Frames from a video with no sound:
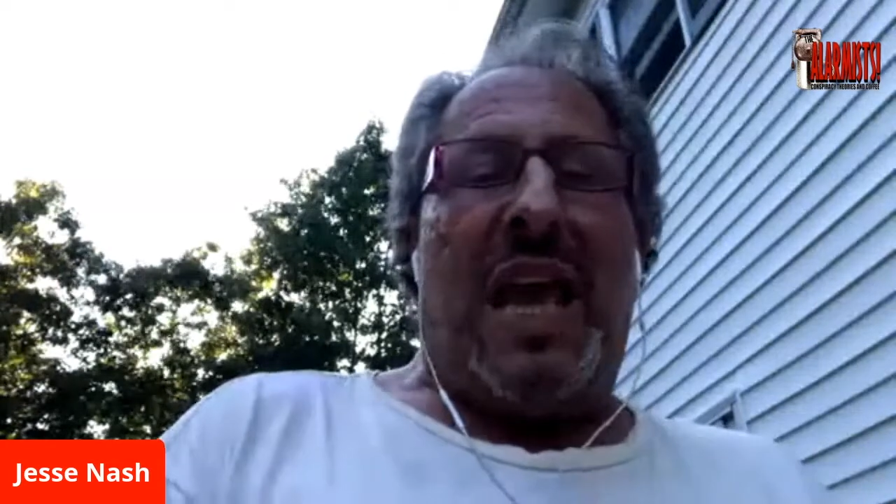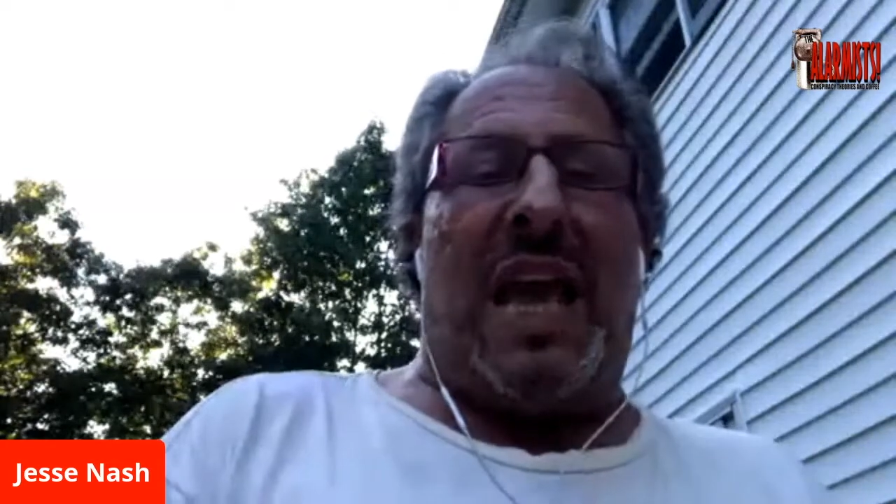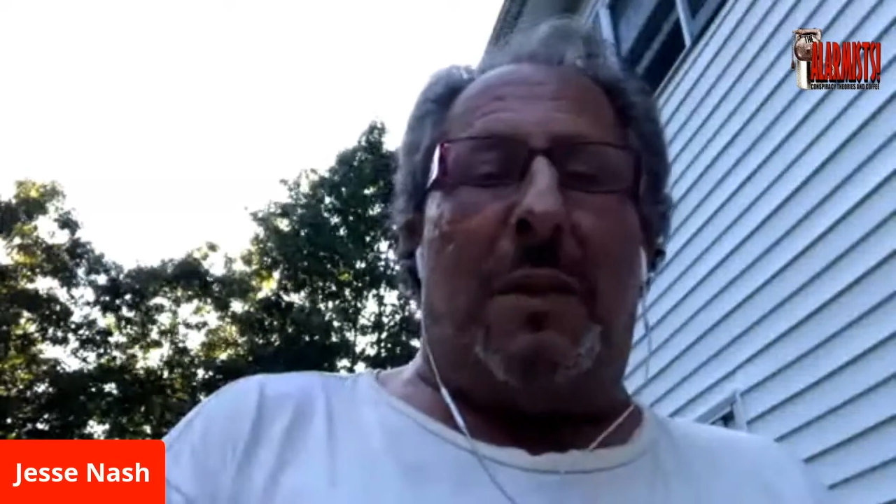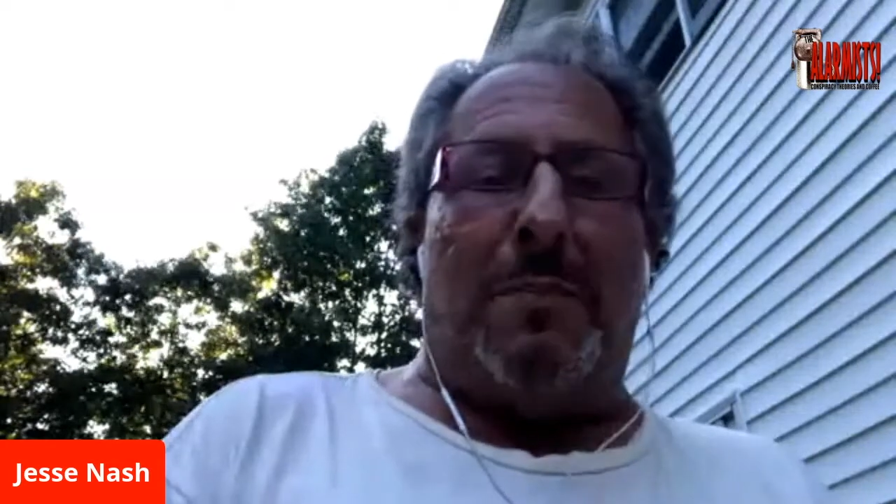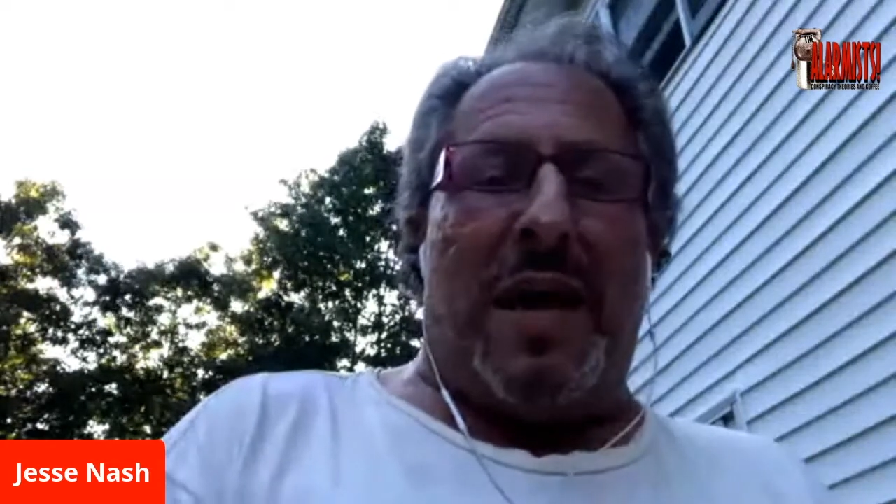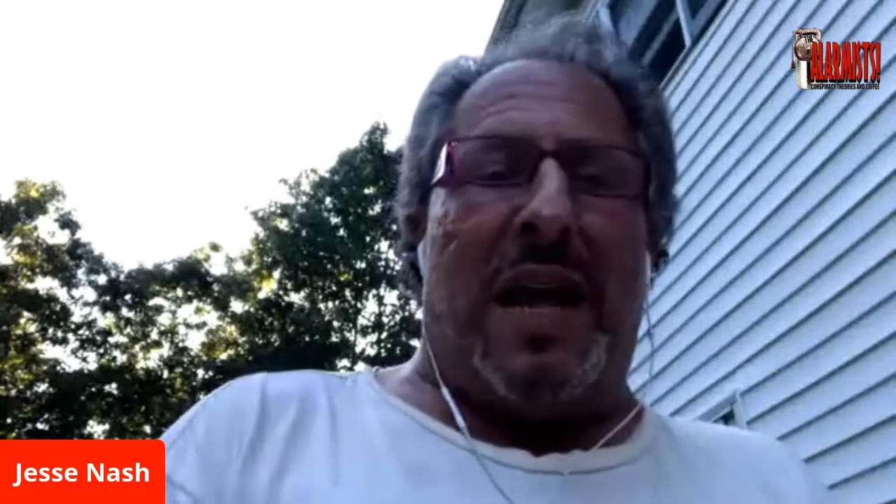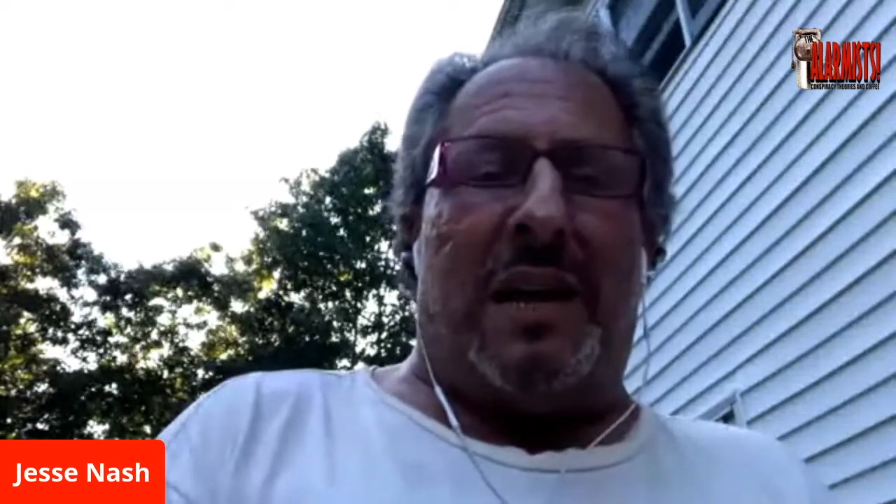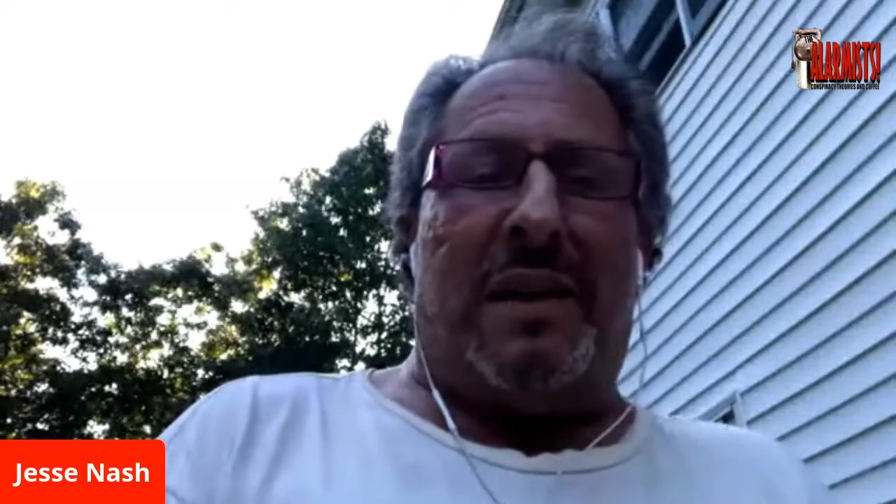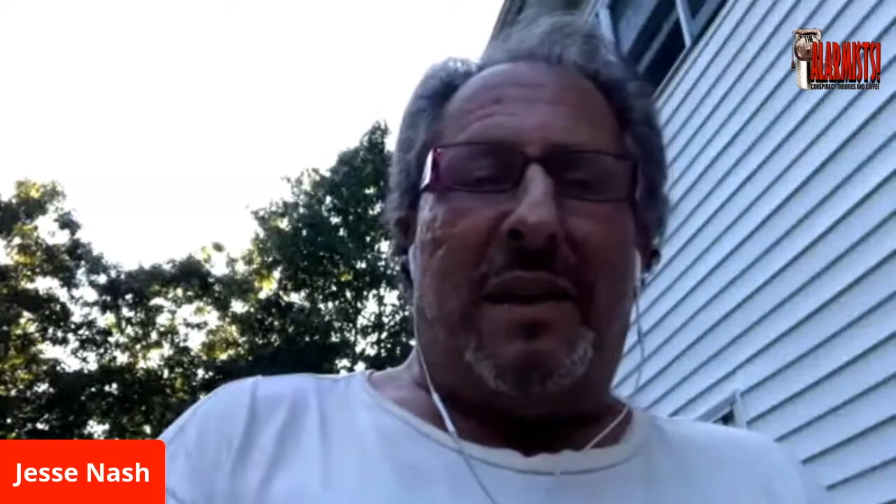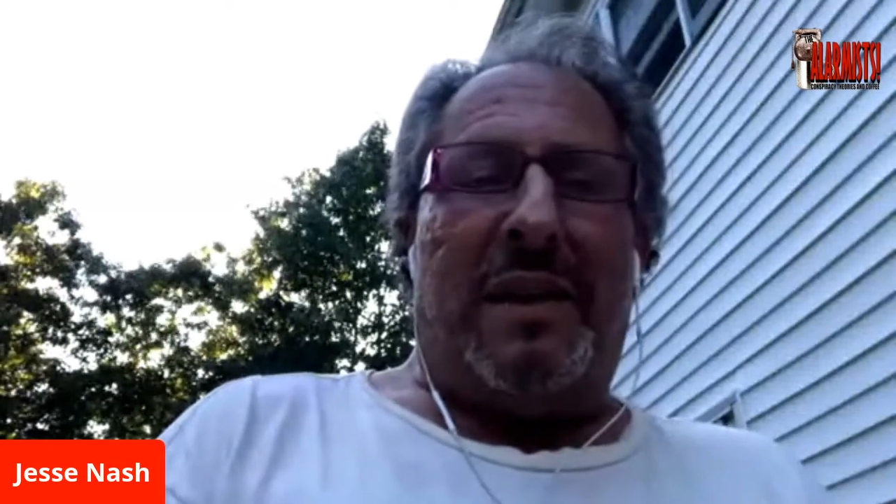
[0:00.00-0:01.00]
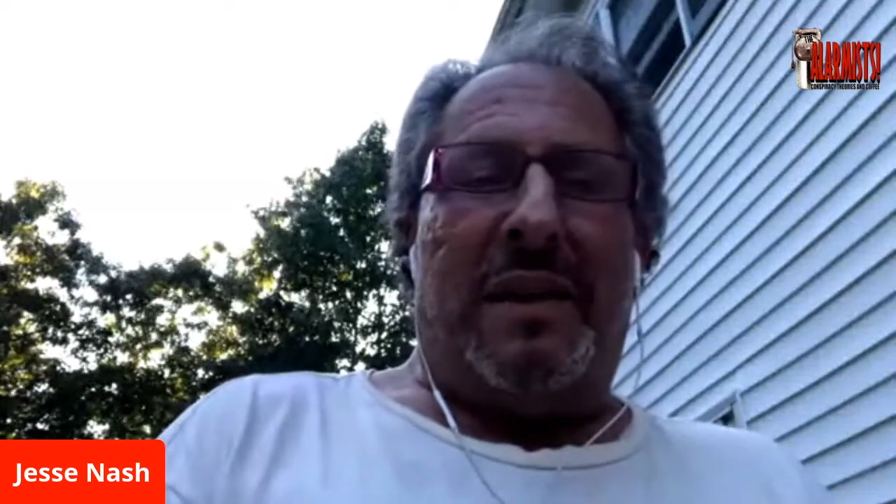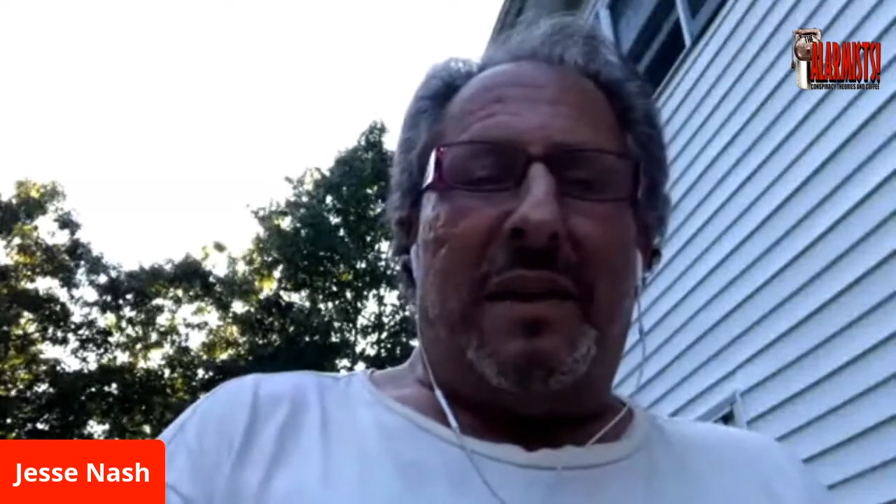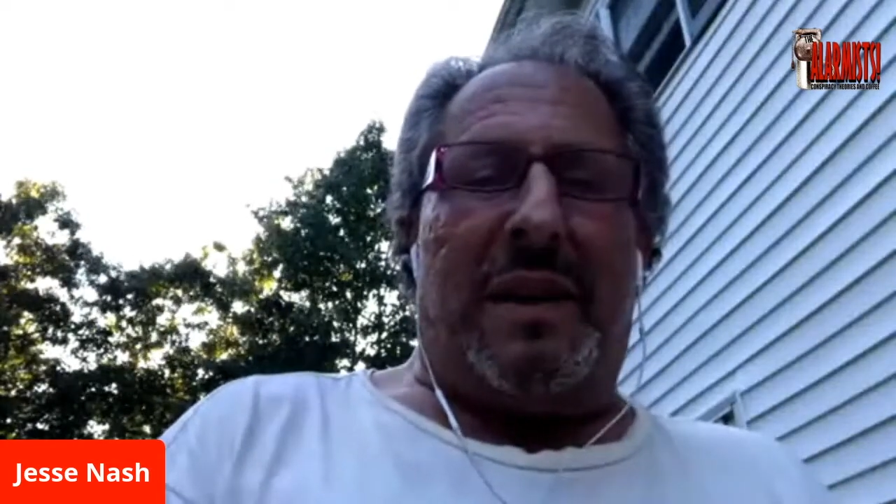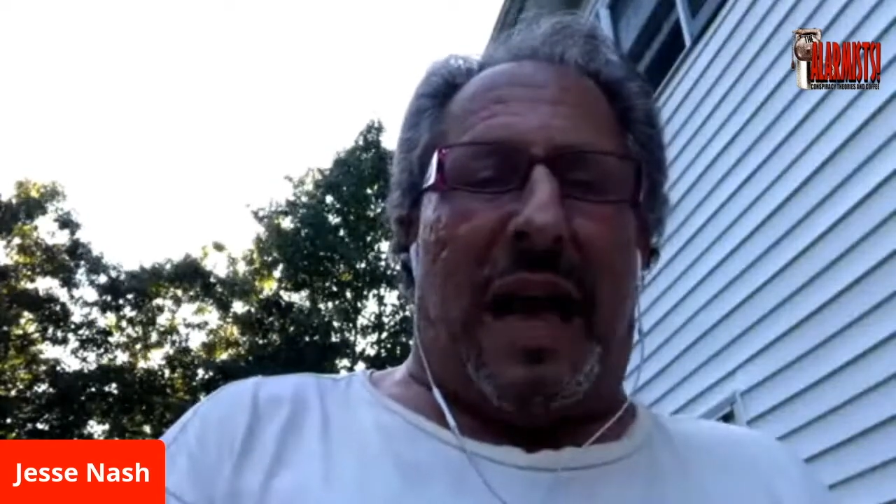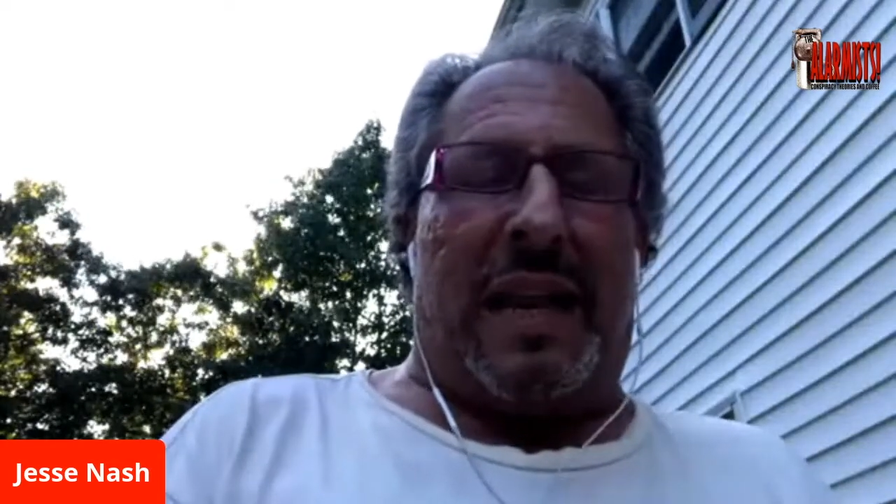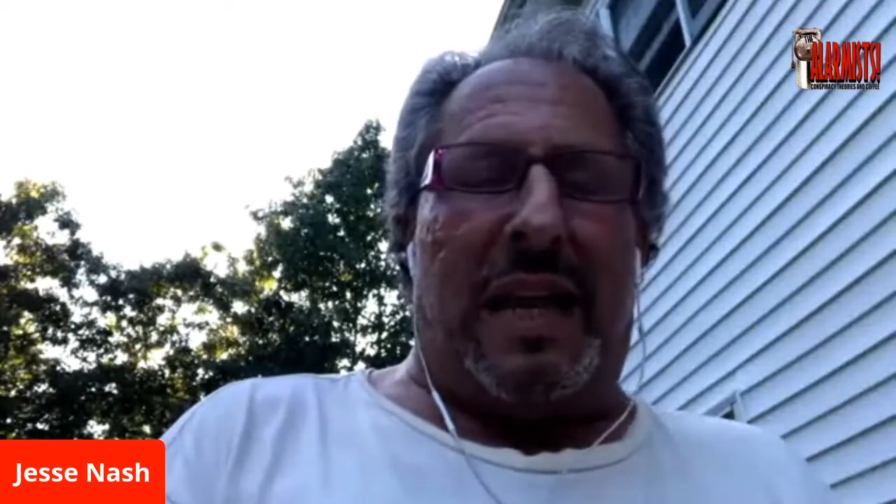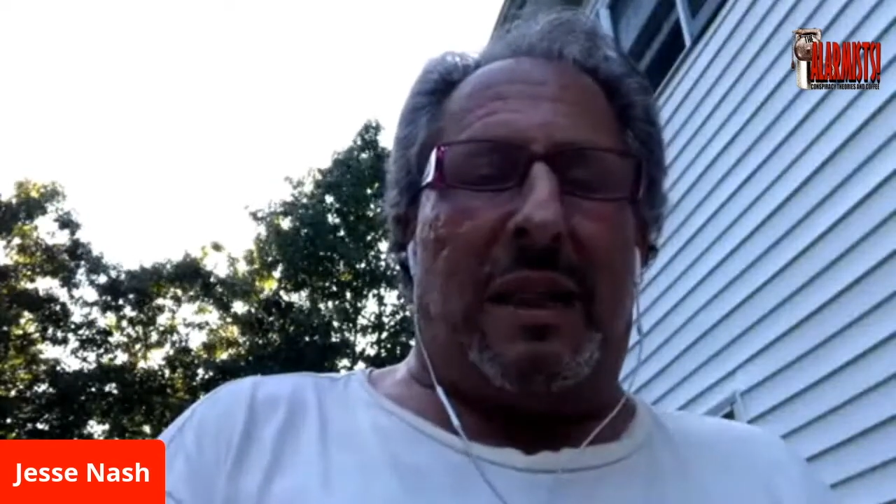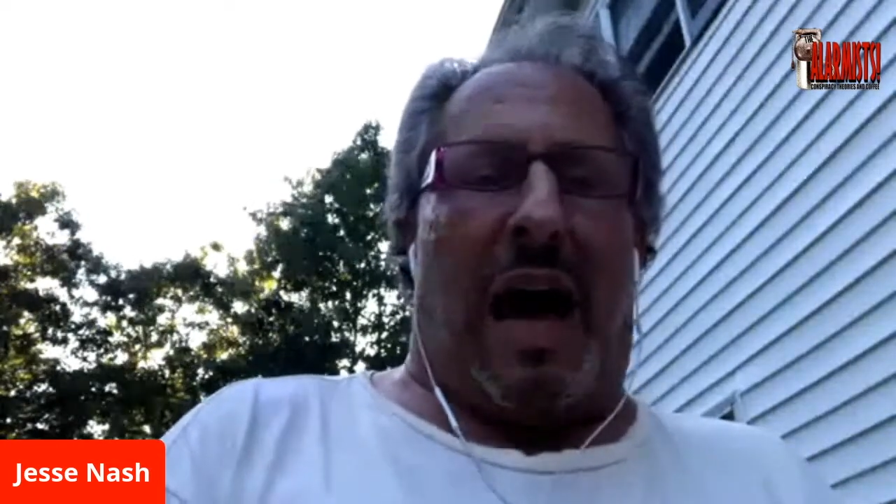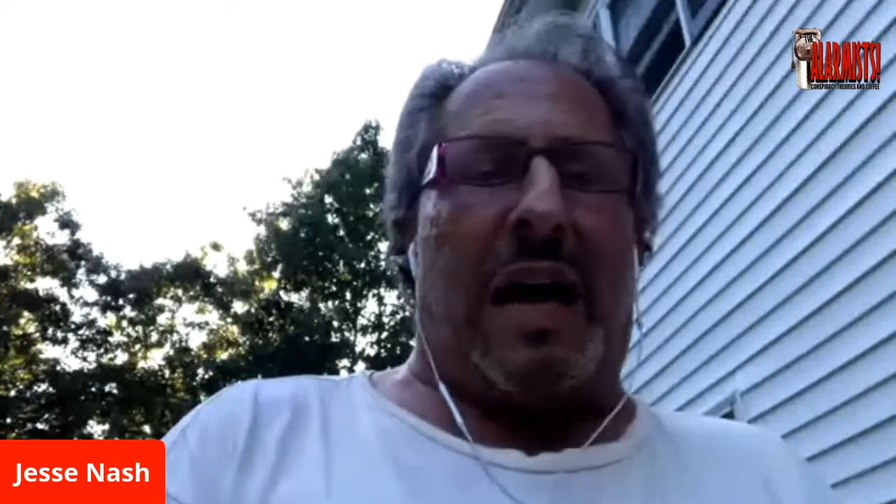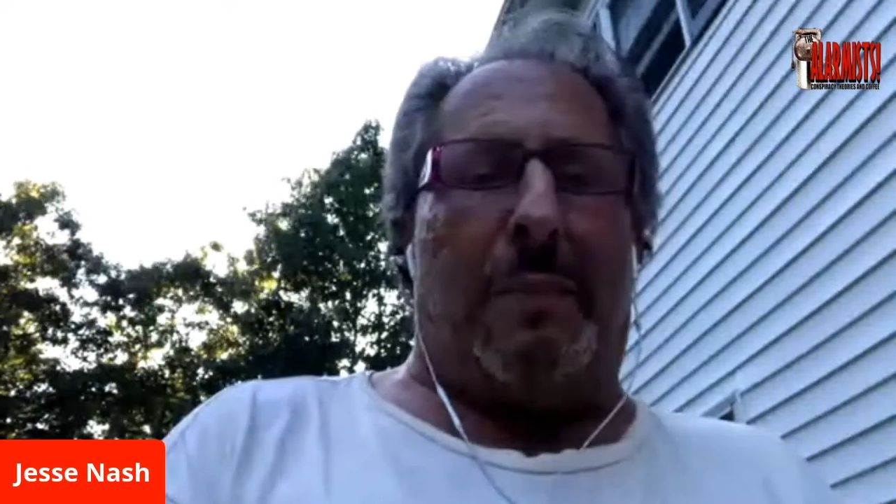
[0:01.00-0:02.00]
he admitted that he
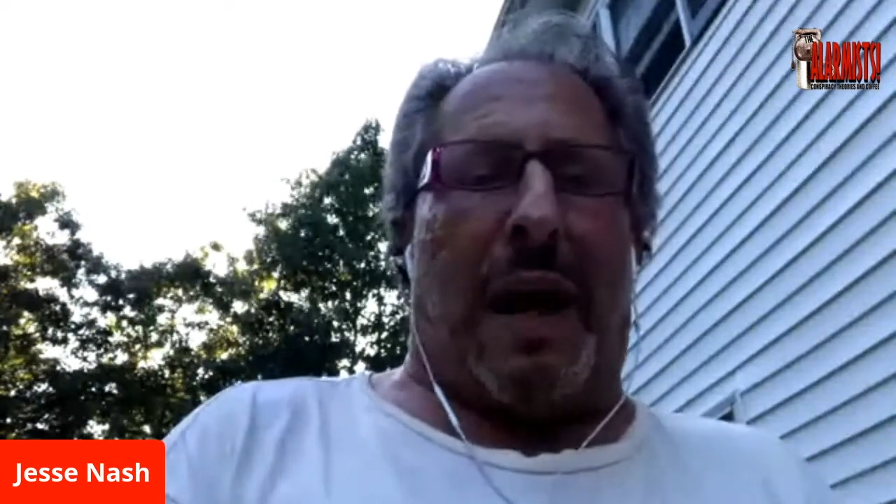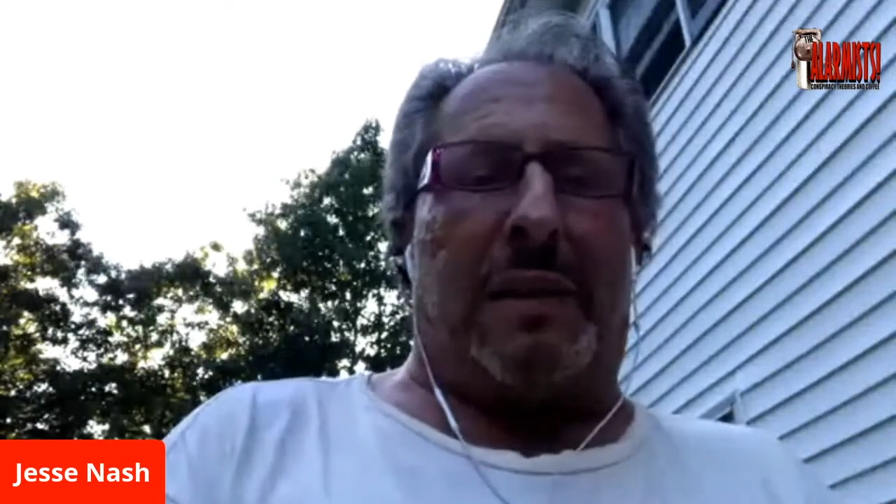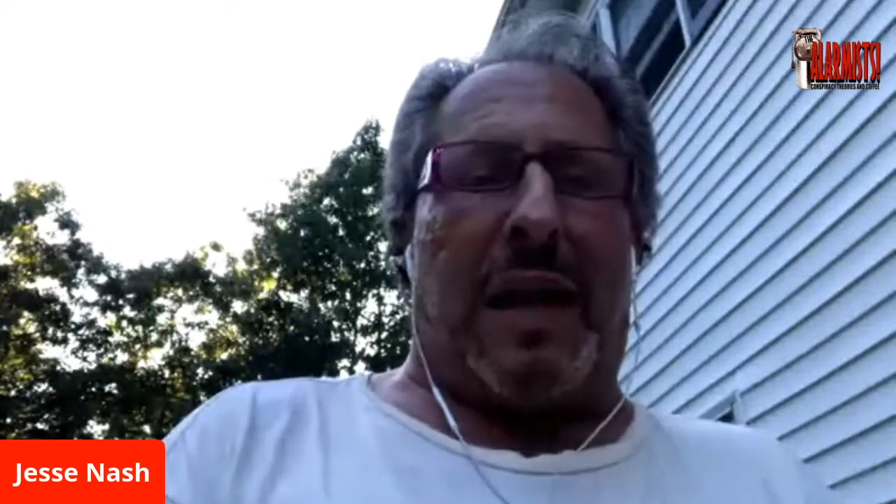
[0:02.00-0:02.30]
lied about